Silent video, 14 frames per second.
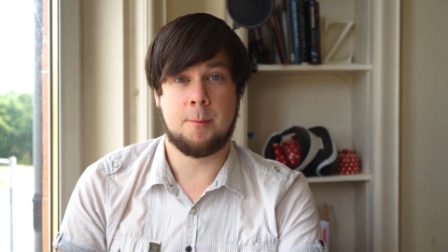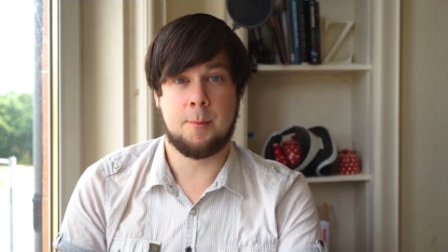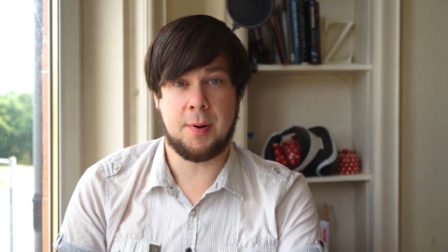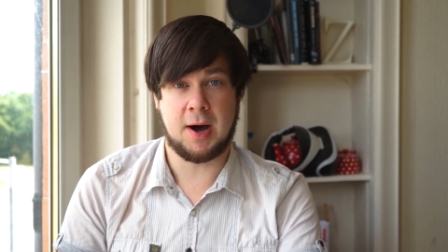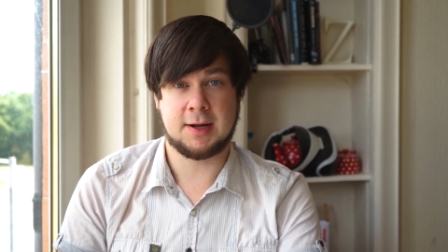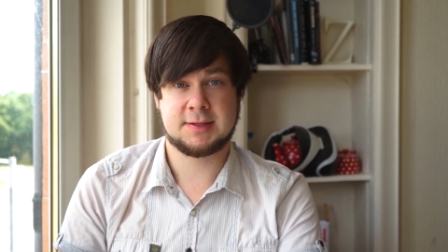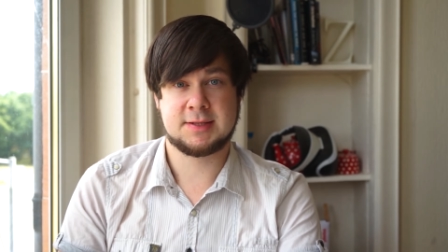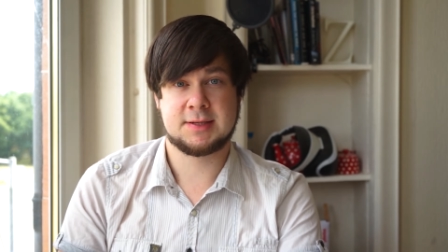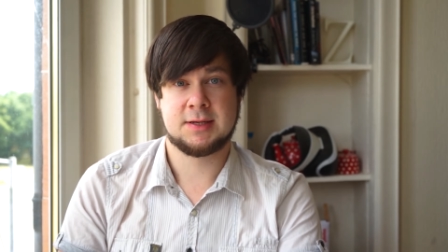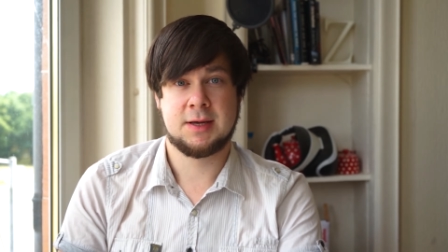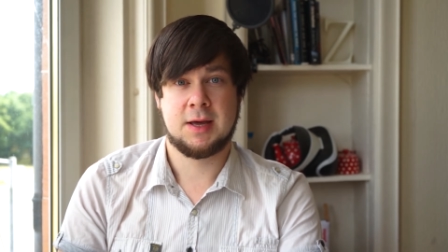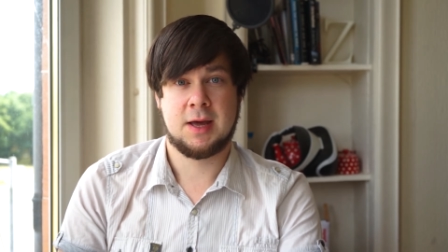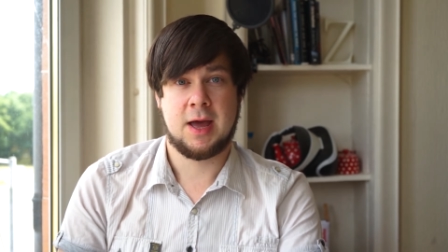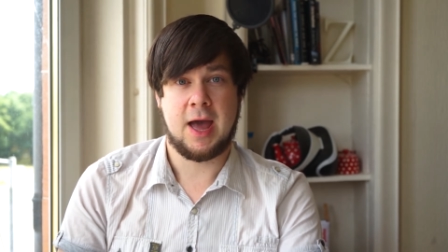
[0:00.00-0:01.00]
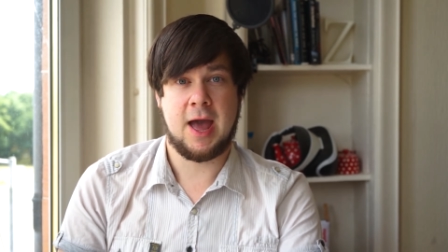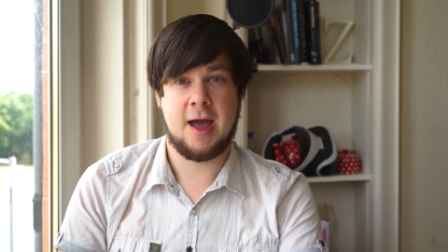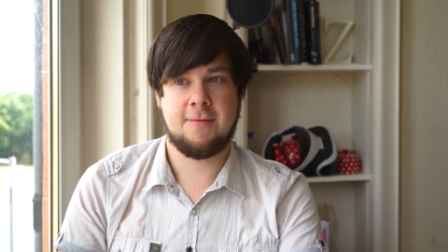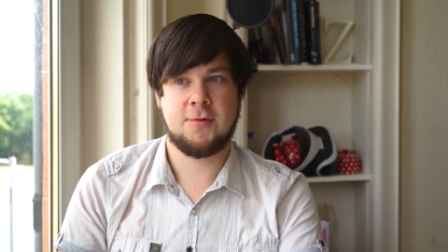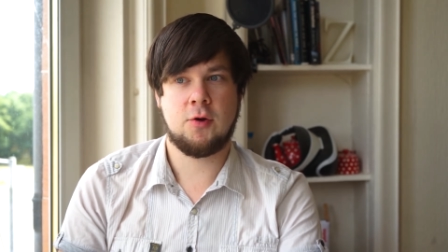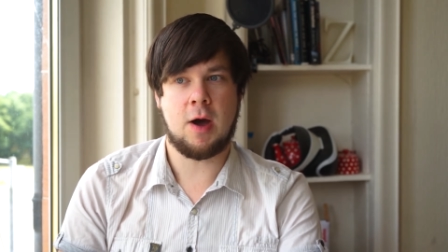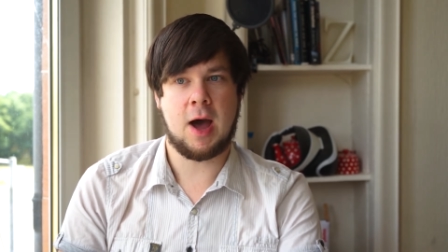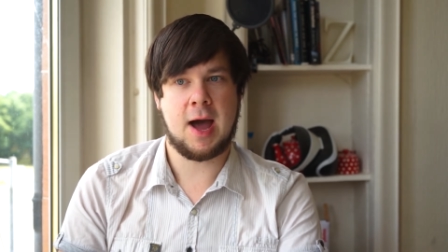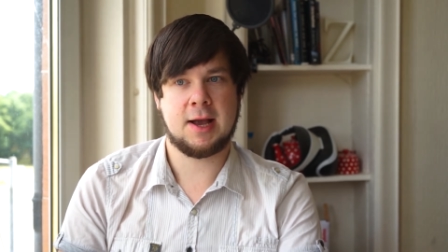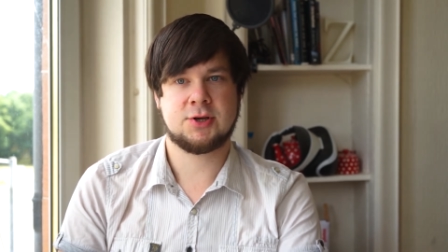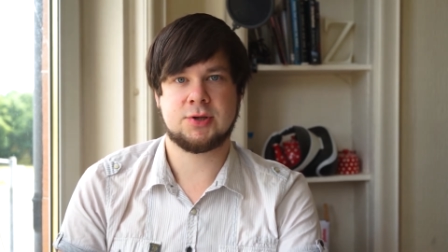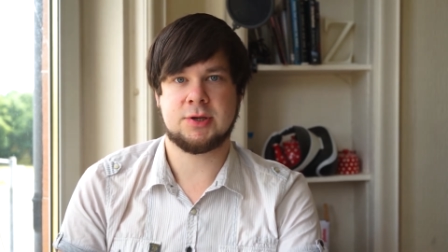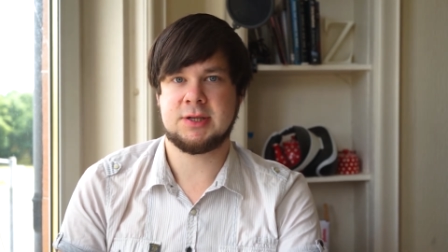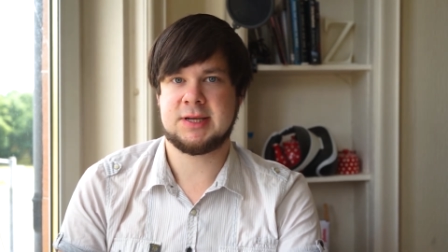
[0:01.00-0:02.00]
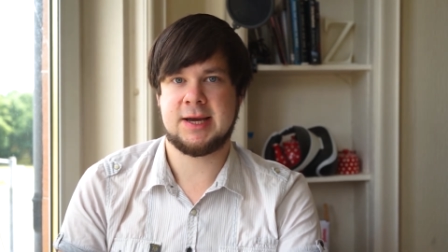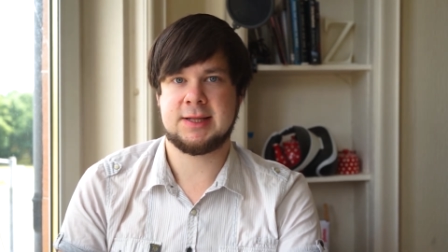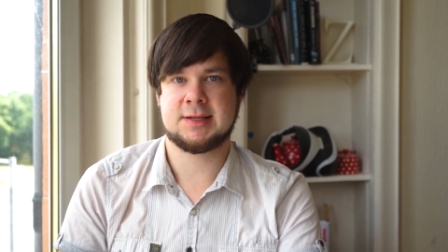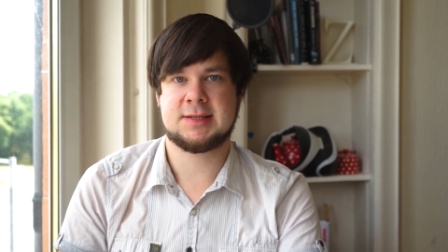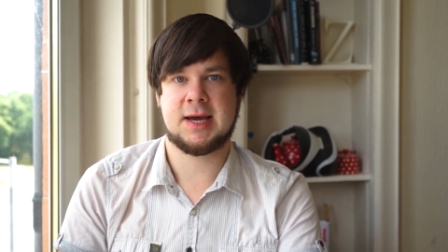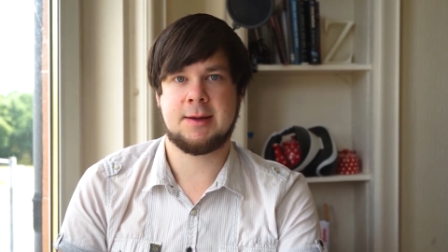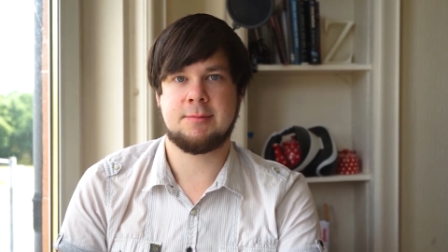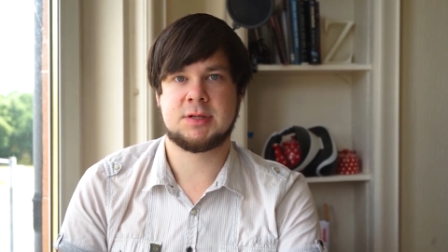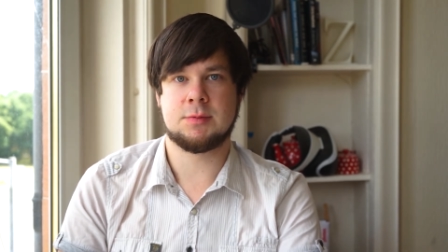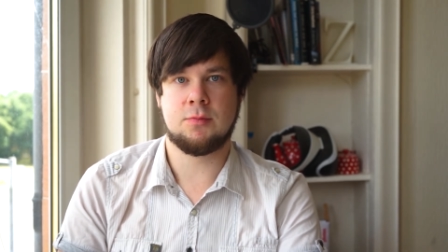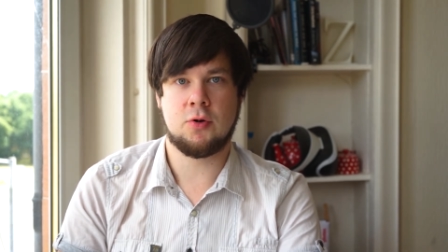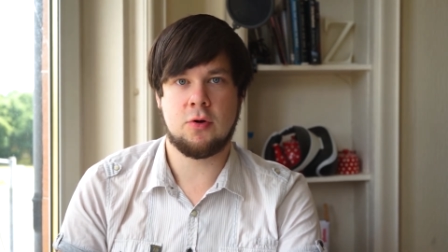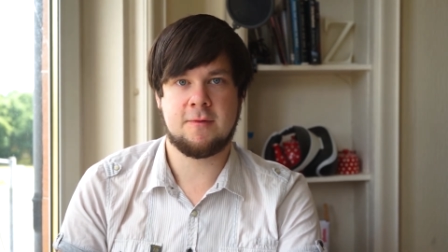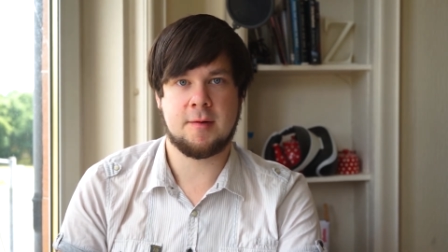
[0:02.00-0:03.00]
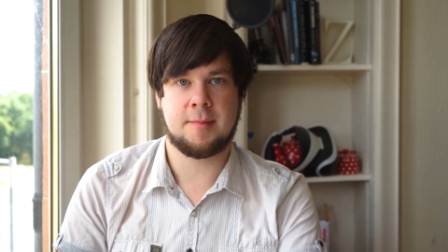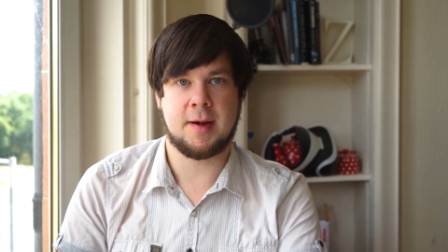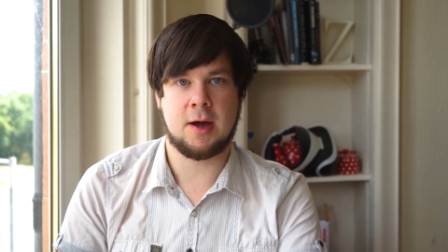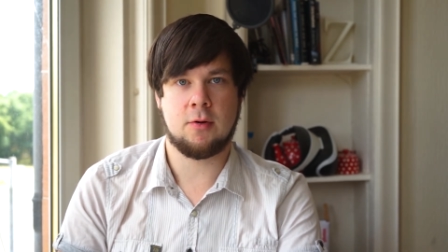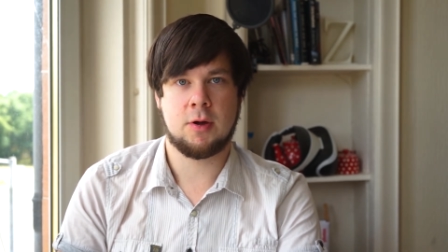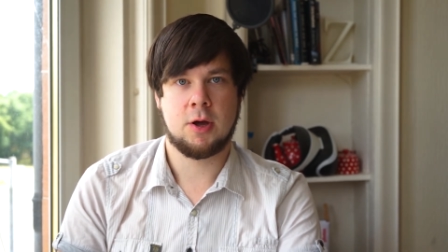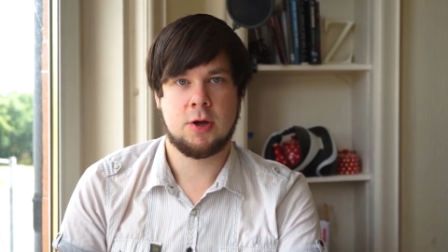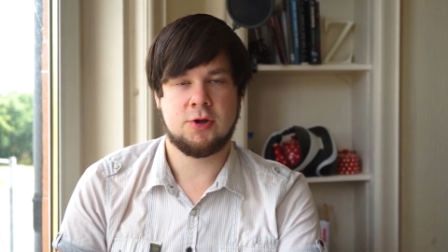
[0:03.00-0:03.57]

But if you actually take the time to move about,